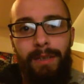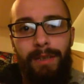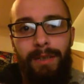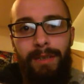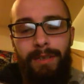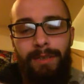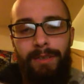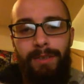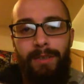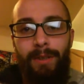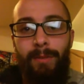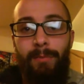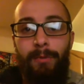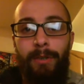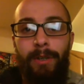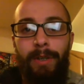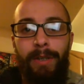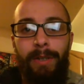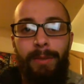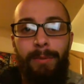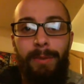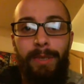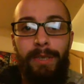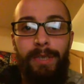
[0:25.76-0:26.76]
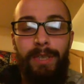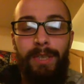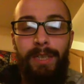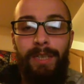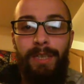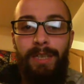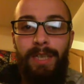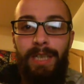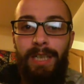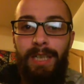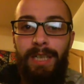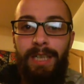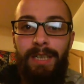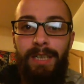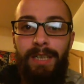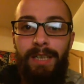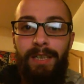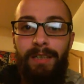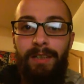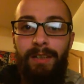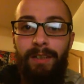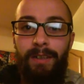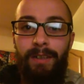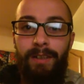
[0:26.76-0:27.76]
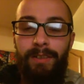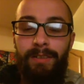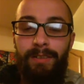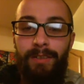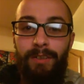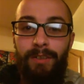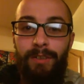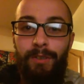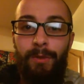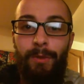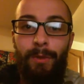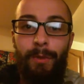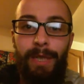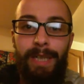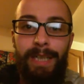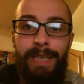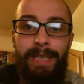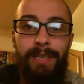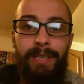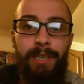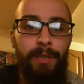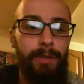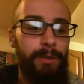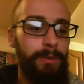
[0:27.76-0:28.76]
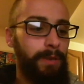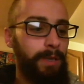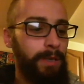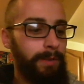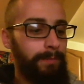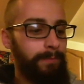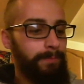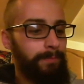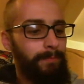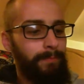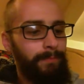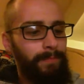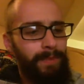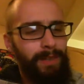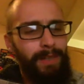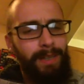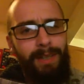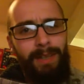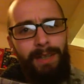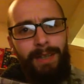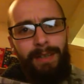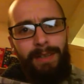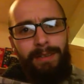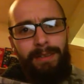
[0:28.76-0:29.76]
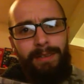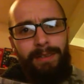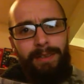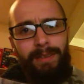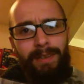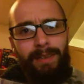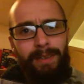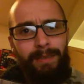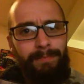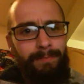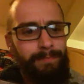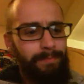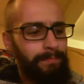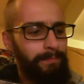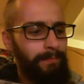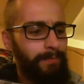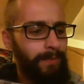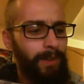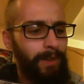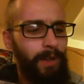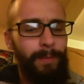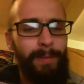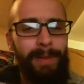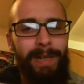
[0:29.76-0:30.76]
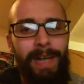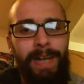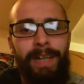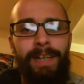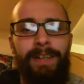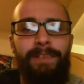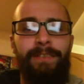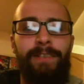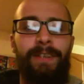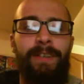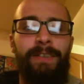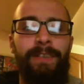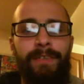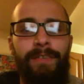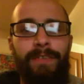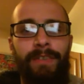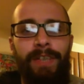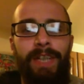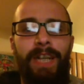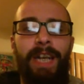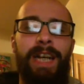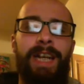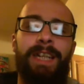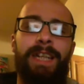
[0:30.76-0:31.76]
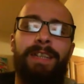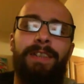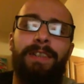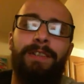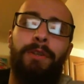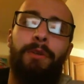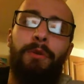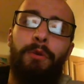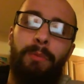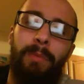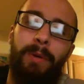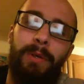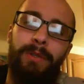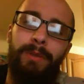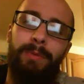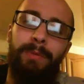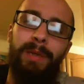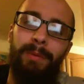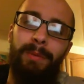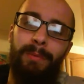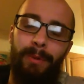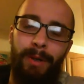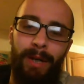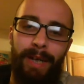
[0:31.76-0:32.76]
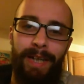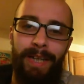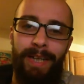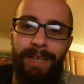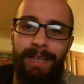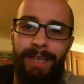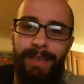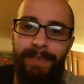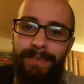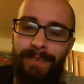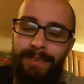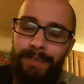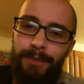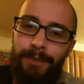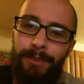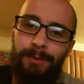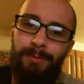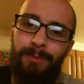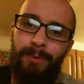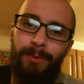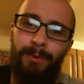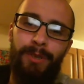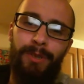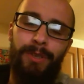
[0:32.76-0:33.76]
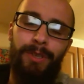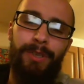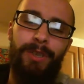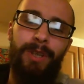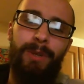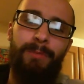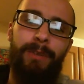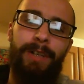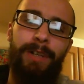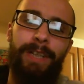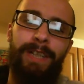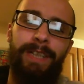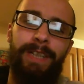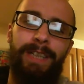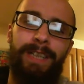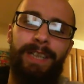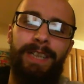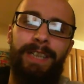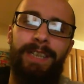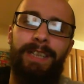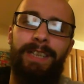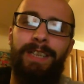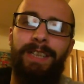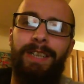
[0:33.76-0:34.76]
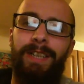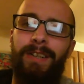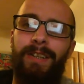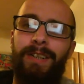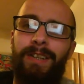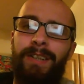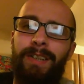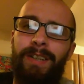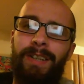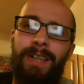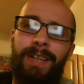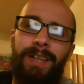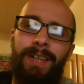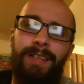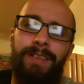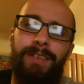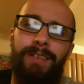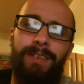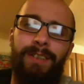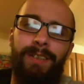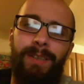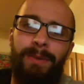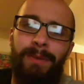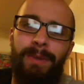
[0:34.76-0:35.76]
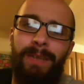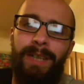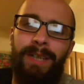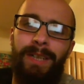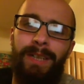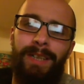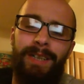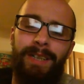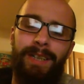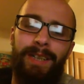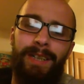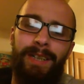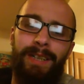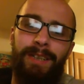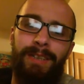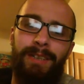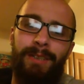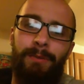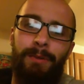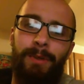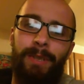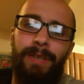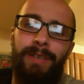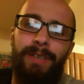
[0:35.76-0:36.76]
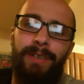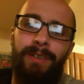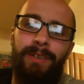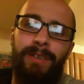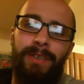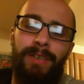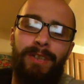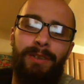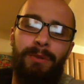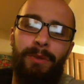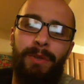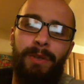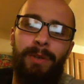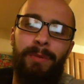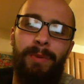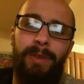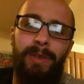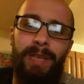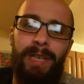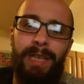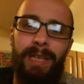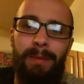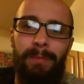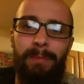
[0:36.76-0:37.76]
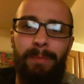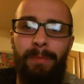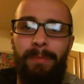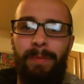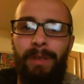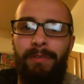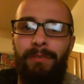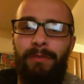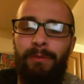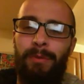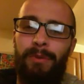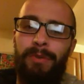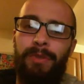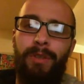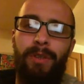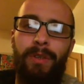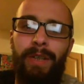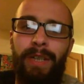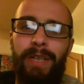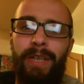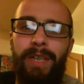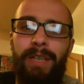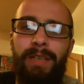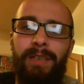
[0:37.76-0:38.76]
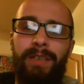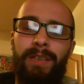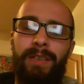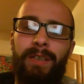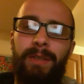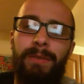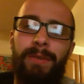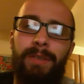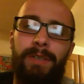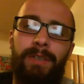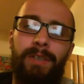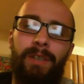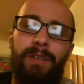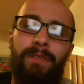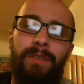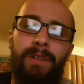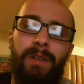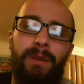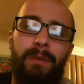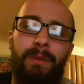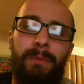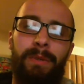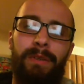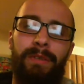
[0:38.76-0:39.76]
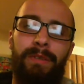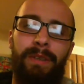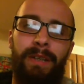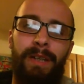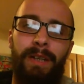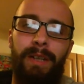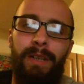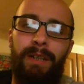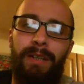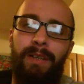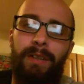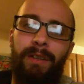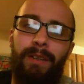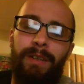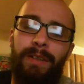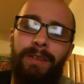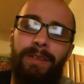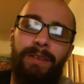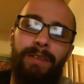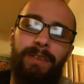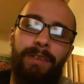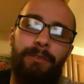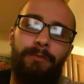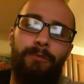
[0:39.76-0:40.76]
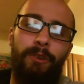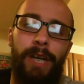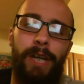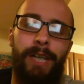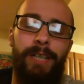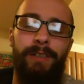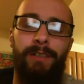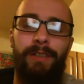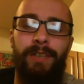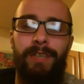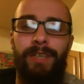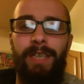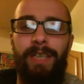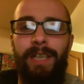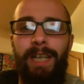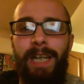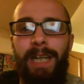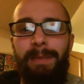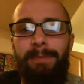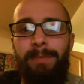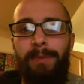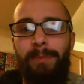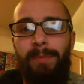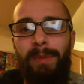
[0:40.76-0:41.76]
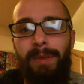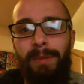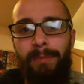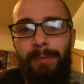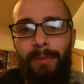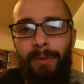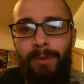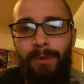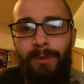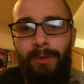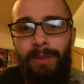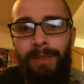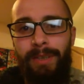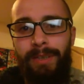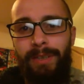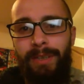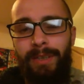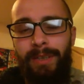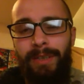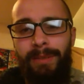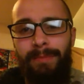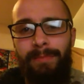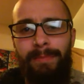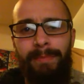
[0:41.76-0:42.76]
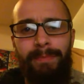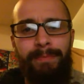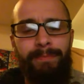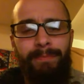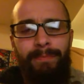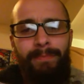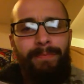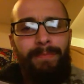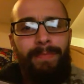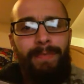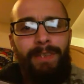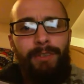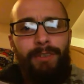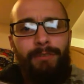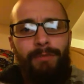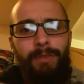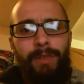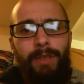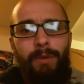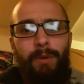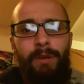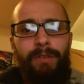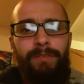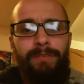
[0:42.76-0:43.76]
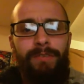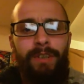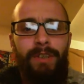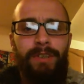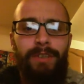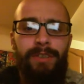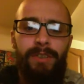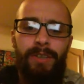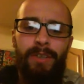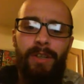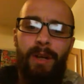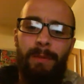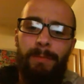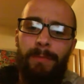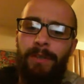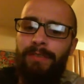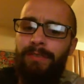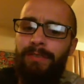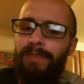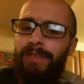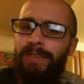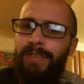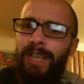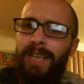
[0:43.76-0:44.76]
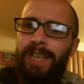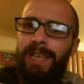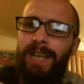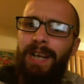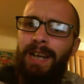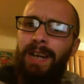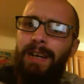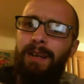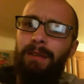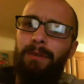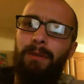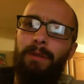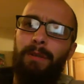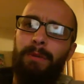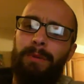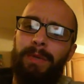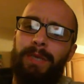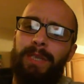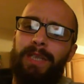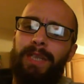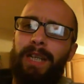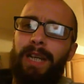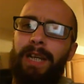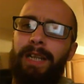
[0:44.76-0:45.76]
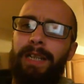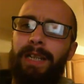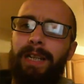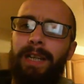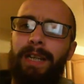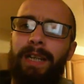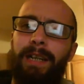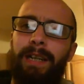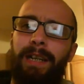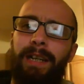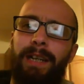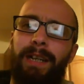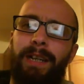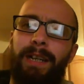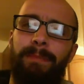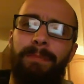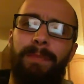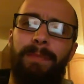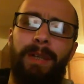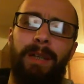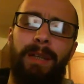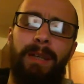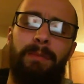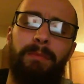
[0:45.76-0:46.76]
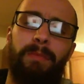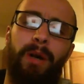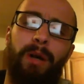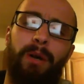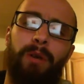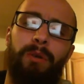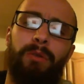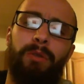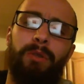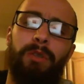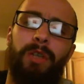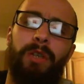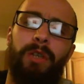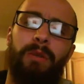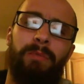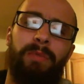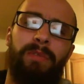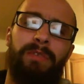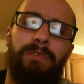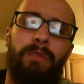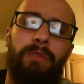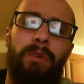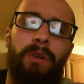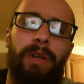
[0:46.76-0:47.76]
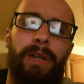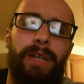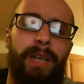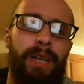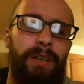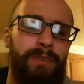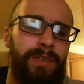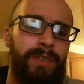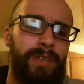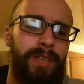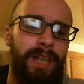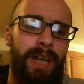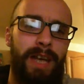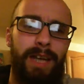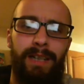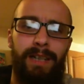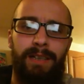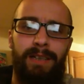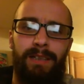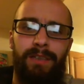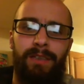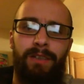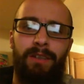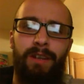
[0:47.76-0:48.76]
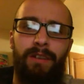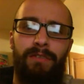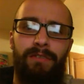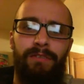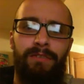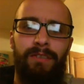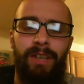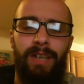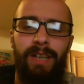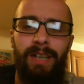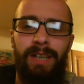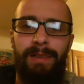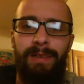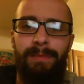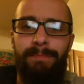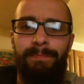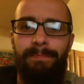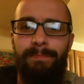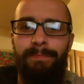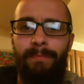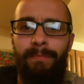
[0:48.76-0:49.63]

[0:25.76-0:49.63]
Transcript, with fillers: subreddit, which is ECR underscore EU, and um, I've been hanging around over there. There's a cool bunch of people hanging out. It's a smaller subreddit than ECR, so uh, it's quite a nice little community. Everyone's kind of getting to know each other. We kind of you recognise the names a bit more, and um, it's really quite fun. So come over and check that out. I would say. Um, but also before I get onto that stuff, um,